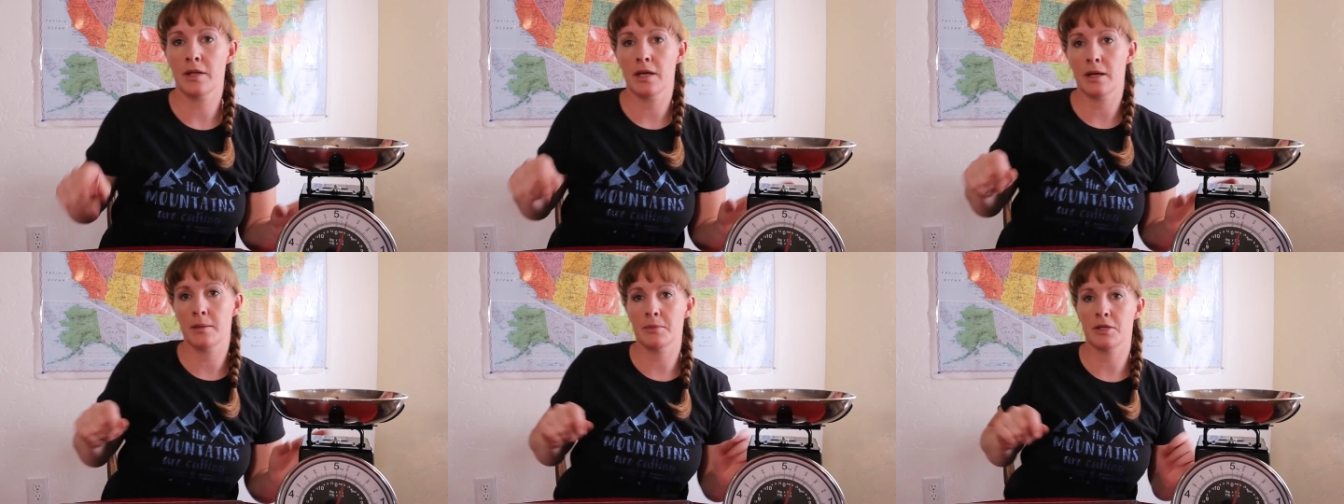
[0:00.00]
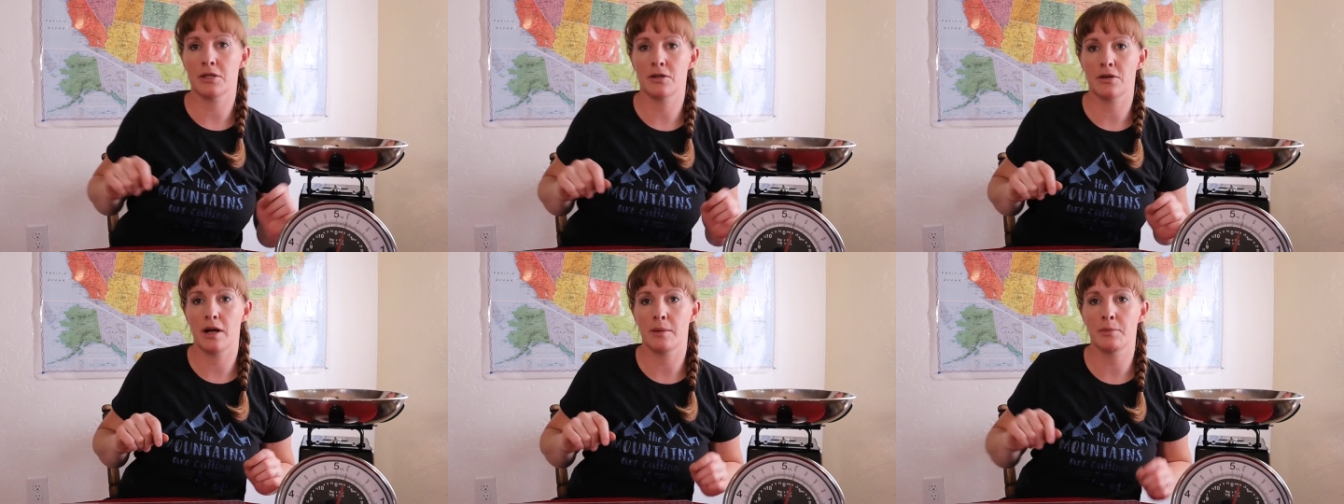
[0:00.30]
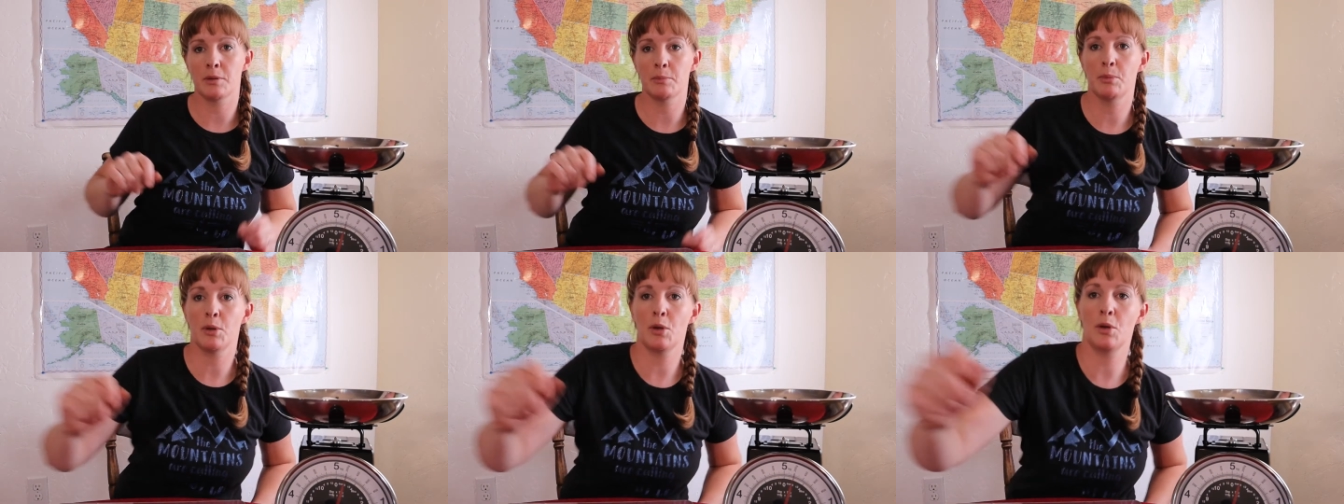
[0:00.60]
I'm going to
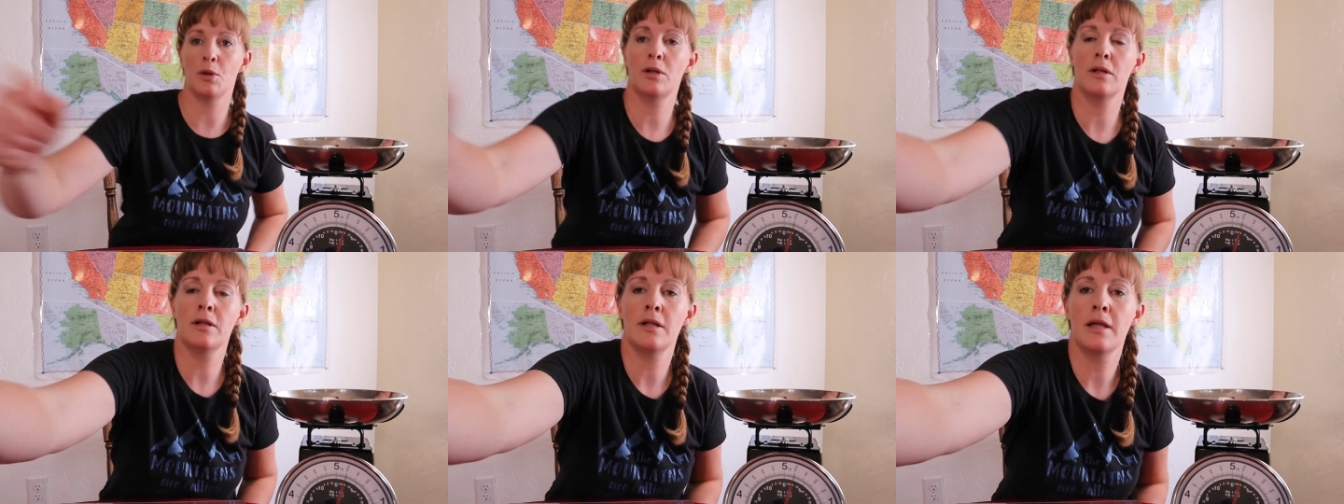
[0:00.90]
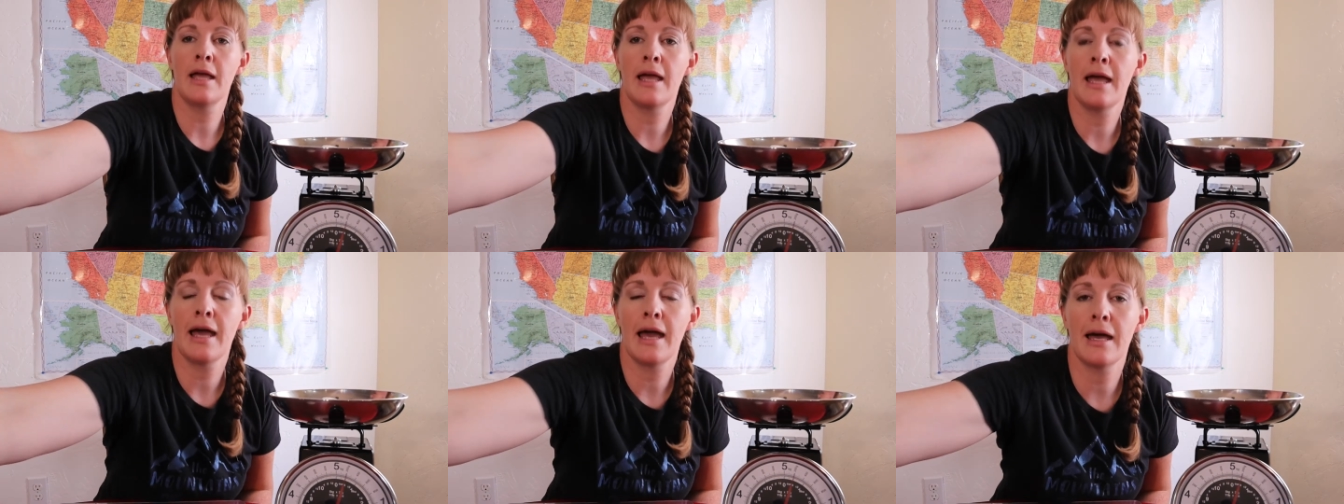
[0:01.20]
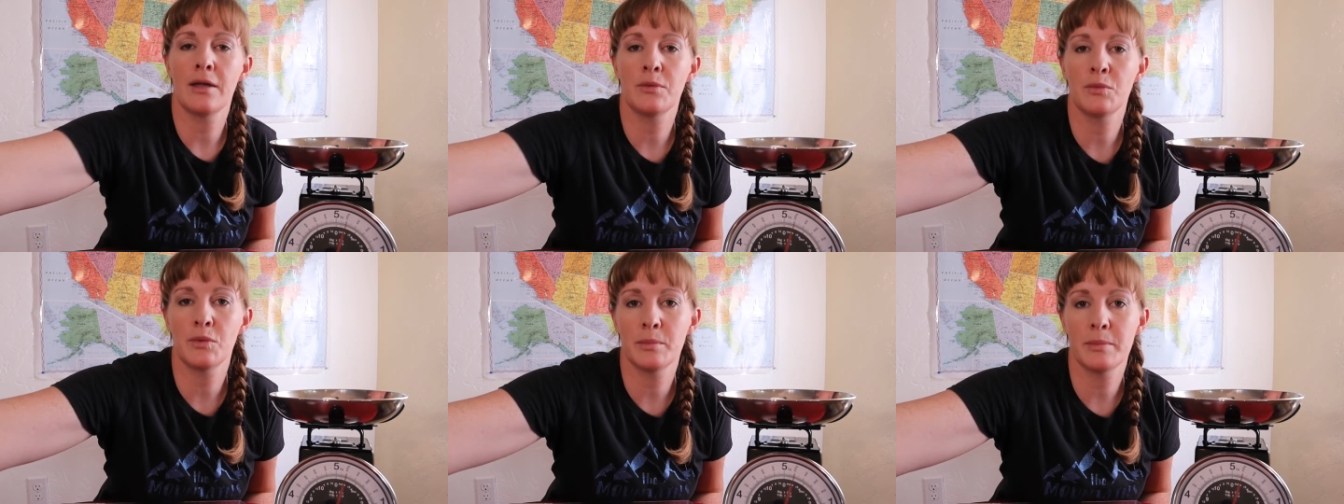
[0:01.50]
grab a bowl
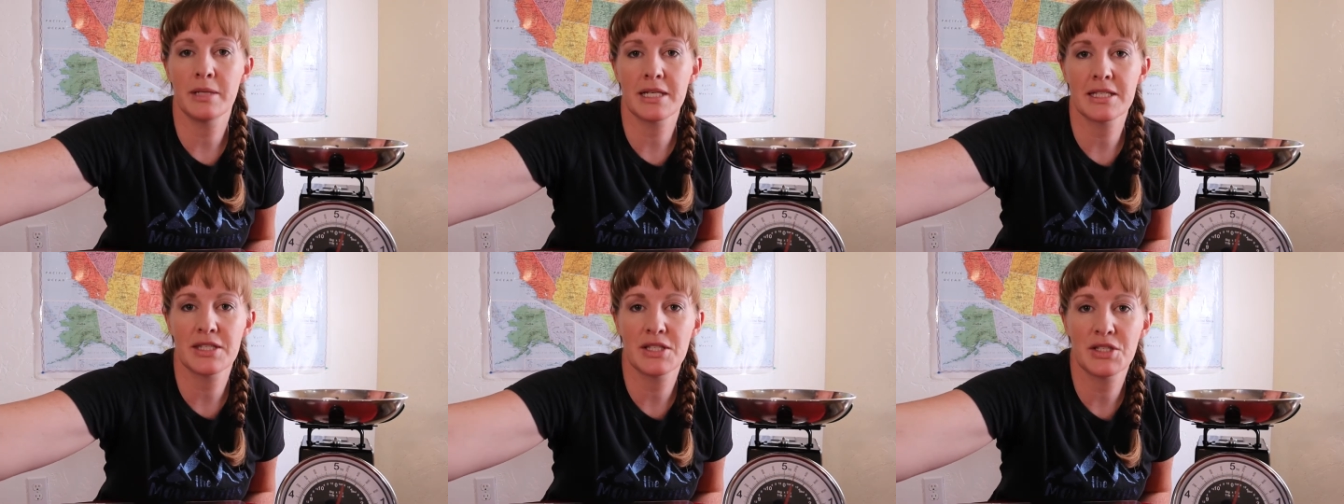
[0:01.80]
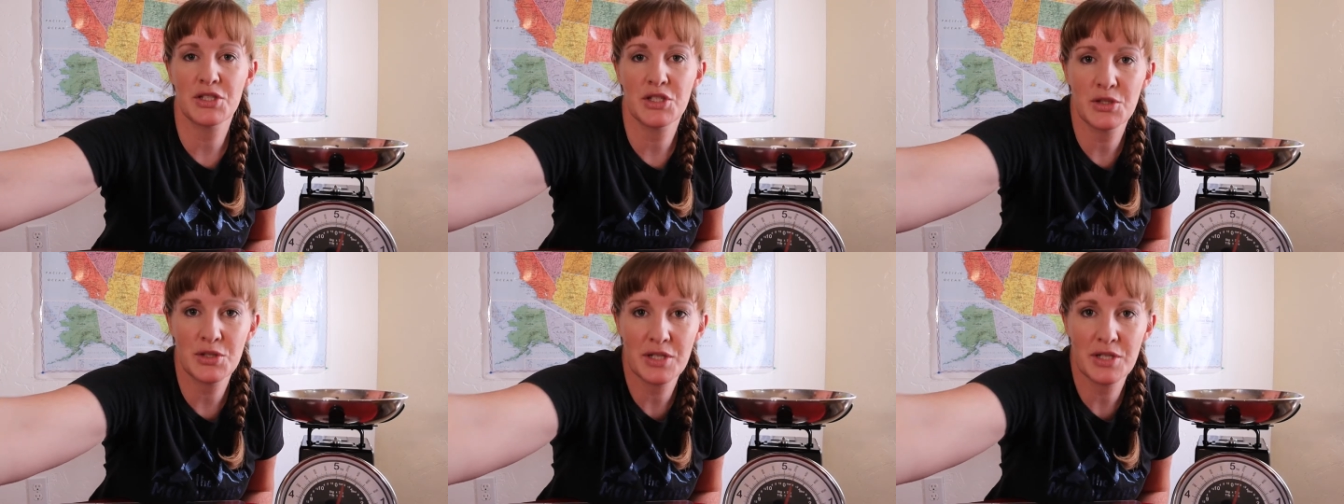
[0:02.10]
and we'll mix the two